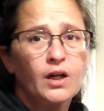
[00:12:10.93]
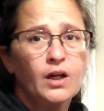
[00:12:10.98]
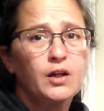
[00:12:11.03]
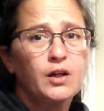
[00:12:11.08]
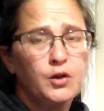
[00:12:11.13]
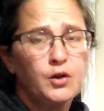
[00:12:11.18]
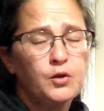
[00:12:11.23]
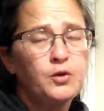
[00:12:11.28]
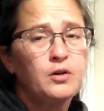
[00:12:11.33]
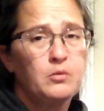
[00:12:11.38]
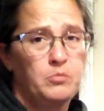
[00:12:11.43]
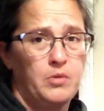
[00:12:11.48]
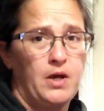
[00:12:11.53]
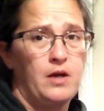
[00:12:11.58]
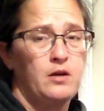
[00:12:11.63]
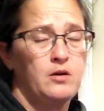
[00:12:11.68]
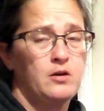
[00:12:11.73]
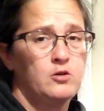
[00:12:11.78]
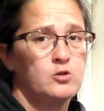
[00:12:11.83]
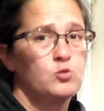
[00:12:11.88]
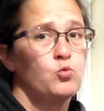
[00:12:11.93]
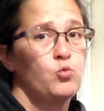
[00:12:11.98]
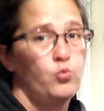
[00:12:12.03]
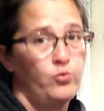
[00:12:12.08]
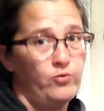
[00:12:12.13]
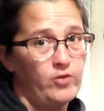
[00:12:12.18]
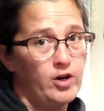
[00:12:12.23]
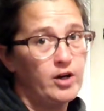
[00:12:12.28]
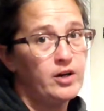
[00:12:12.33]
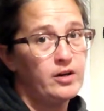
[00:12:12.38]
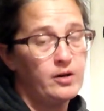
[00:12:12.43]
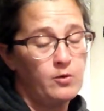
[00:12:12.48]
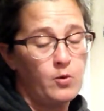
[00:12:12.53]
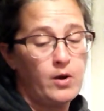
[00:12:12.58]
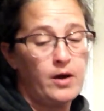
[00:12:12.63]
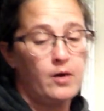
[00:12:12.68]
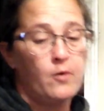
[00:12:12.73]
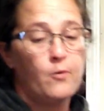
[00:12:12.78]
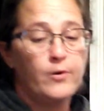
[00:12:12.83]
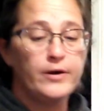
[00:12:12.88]
A Gouda pairs very
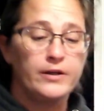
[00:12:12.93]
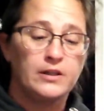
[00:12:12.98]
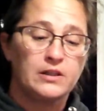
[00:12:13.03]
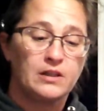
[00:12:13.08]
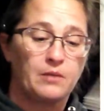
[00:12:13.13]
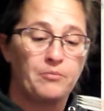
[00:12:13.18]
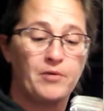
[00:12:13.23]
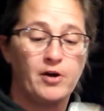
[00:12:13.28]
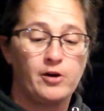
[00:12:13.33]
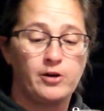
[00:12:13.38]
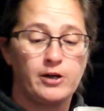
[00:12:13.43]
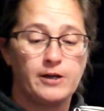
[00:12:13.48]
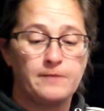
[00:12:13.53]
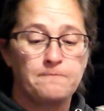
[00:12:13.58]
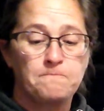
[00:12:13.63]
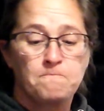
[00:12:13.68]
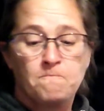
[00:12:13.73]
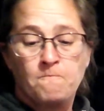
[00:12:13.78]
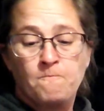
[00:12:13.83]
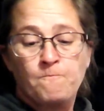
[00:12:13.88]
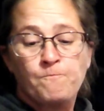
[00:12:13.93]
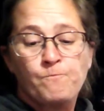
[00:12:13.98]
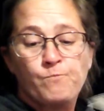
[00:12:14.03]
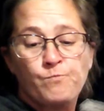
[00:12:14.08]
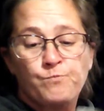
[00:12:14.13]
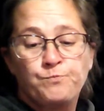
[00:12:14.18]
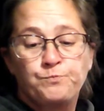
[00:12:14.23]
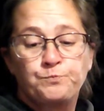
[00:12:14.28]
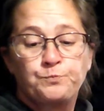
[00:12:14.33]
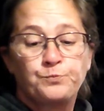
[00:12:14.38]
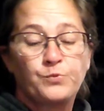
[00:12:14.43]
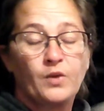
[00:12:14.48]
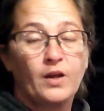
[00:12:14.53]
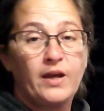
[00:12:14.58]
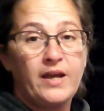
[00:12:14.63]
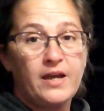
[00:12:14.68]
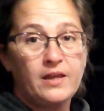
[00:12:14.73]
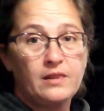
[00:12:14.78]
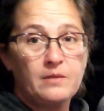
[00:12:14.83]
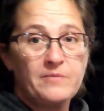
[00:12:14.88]
well with the pumpkin
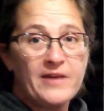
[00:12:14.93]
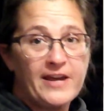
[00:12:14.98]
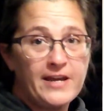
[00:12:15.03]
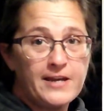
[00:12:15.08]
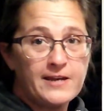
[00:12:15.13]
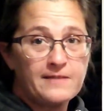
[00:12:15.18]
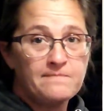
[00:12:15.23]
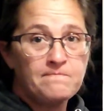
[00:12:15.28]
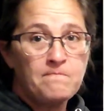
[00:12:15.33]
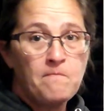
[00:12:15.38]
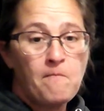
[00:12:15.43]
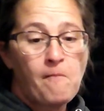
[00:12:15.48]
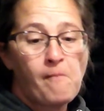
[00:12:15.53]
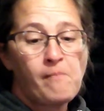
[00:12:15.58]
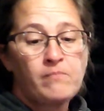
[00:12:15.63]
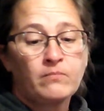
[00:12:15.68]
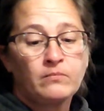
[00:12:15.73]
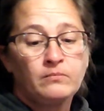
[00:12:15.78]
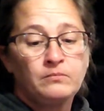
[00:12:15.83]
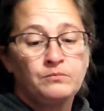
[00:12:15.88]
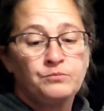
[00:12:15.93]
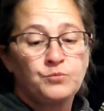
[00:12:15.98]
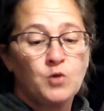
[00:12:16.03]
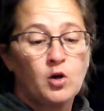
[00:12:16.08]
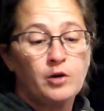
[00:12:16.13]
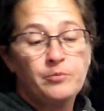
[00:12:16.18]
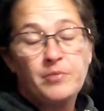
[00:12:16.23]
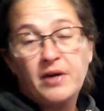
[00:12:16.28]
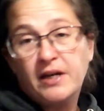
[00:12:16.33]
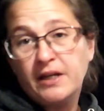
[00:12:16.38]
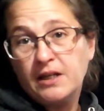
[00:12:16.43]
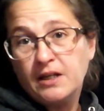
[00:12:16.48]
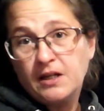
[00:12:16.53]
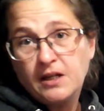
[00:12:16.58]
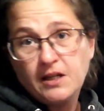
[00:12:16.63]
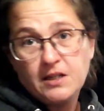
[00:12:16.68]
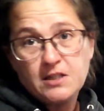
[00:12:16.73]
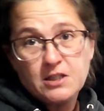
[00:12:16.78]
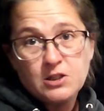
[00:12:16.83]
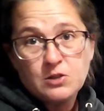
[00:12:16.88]
and the bacon. Our
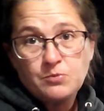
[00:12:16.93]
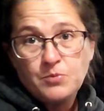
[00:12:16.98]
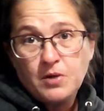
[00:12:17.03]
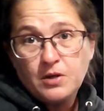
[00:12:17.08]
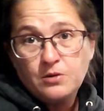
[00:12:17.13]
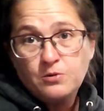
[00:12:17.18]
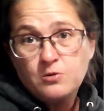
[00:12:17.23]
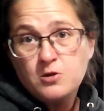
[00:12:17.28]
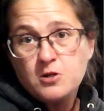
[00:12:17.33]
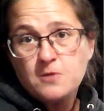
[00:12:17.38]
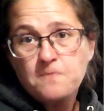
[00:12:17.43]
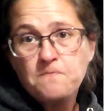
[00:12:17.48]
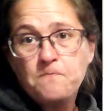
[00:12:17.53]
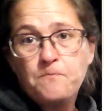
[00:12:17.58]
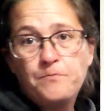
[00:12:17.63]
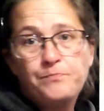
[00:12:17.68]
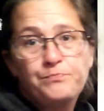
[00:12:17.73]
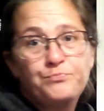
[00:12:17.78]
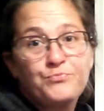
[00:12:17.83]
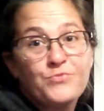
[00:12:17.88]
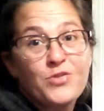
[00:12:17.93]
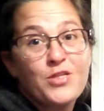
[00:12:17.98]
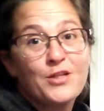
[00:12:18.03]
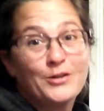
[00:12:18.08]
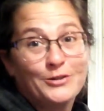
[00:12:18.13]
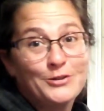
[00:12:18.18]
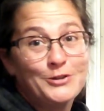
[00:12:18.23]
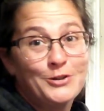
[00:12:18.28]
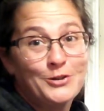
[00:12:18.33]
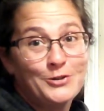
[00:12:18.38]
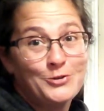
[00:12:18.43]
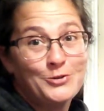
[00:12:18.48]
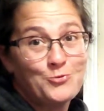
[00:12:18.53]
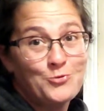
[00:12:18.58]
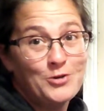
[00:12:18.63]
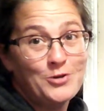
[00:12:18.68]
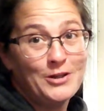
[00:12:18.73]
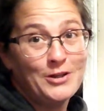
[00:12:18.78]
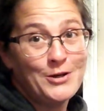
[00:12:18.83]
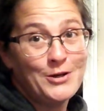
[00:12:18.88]
bacon gets smoked, so
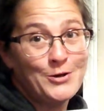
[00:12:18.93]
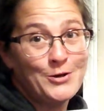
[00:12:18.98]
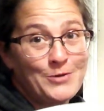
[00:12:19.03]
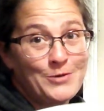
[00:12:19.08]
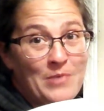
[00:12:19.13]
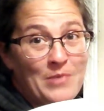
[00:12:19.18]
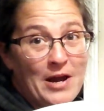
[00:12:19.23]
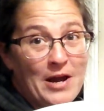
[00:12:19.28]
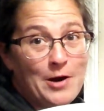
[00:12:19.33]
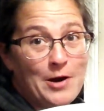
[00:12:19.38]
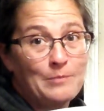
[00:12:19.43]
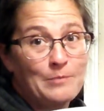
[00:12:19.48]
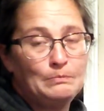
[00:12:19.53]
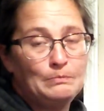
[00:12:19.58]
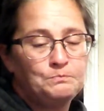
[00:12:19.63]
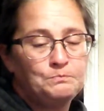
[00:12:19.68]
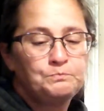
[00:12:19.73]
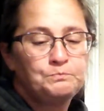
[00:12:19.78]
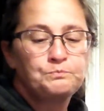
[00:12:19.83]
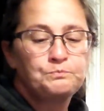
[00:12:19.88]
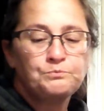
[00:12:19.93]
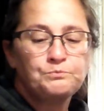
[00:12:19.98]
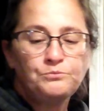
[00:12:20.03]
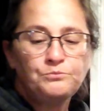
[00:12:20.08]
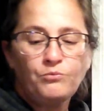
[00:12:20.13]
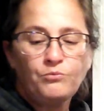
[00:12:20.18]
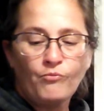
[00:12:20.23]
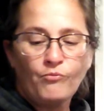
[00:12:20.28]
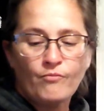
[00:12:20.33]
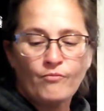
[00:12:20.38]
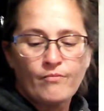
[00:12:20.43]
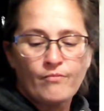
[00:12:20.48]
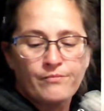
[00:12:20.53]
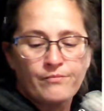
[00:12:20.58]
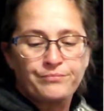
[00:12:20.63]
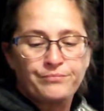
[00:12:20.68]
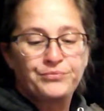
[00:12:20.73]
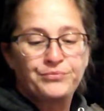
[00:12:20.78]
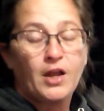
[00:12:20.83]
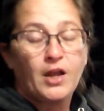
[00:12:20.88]
it's really good pair.
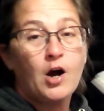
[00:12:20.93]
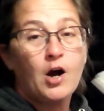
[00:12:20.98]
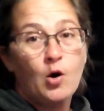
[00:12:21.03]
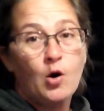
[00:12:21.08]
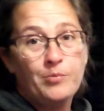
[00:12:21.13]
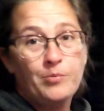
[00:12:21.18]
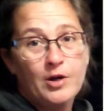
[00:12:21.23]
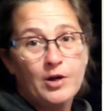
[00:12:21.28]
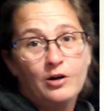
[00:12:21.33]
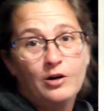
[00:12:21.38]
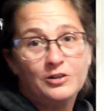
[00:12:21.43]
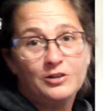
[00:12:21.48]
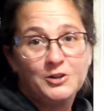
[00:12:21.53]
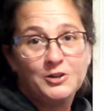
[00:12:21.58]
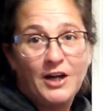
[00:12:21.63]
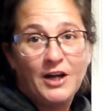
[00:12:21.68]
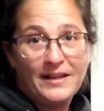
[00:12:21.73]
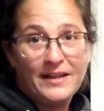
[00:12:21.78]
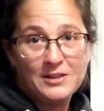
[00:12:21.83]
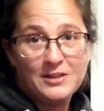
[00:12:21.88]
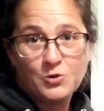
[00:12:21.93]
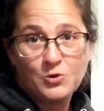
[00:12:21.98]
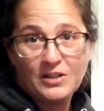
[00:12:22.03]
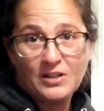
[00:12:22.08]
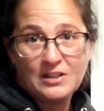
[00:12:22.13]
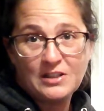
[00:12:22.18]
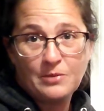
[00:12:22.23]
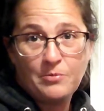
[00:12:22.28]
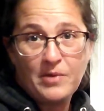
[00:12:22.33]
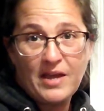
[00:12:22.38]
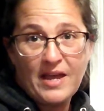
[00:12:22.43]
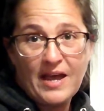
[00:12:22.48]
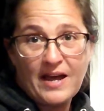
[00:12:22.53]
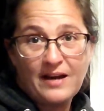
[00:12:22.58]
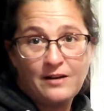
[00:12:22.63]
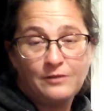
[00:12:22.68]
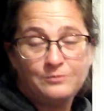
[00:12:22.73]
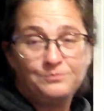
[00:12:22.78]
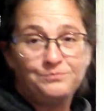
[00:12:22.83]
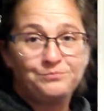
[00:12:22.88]
I hope y'all will try this recipe
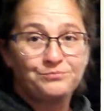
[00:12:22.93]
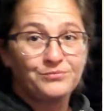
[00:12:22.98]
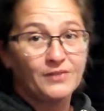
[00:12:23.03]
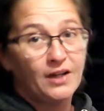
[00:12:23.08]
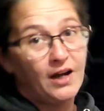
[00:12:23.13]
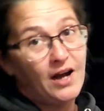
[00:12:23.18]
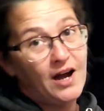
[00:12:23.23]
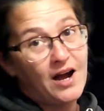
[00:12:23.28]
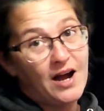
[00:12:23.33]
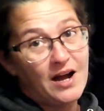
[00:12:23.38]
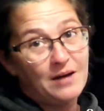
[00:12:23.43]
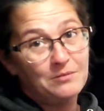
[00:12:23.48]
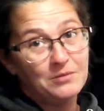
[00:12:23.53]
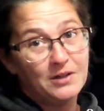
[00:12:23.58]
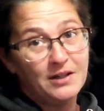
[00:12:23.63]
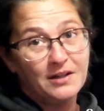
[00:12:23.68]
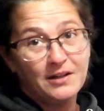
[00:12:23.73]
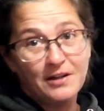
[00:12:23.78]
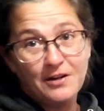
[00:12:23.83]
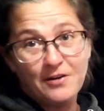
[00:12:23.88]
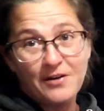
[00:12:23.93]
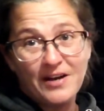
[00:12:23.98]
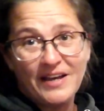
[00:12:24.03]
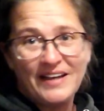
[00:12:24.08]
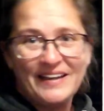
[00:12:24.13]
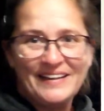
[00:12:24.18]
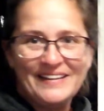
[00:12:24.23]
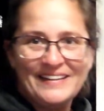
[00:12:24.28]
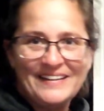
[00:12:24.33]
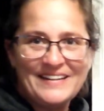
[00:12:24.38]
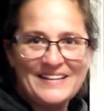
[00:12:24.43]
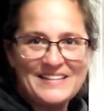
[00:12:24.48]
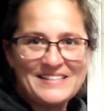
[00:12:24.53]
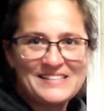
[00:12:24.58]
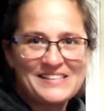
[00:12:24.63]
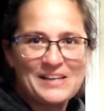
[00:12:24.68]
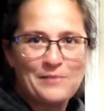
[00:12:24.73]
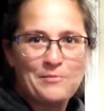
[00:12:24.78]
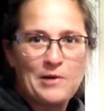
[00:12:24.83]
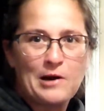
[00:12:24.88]
out. I'm gonna go ahead and eat
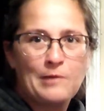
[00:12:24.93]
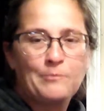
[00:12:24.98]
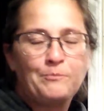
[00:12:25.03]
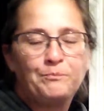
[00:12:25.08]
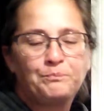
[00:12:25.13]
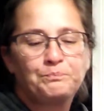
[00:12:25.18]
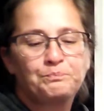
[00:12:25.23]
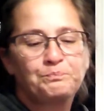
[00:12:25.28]
supper.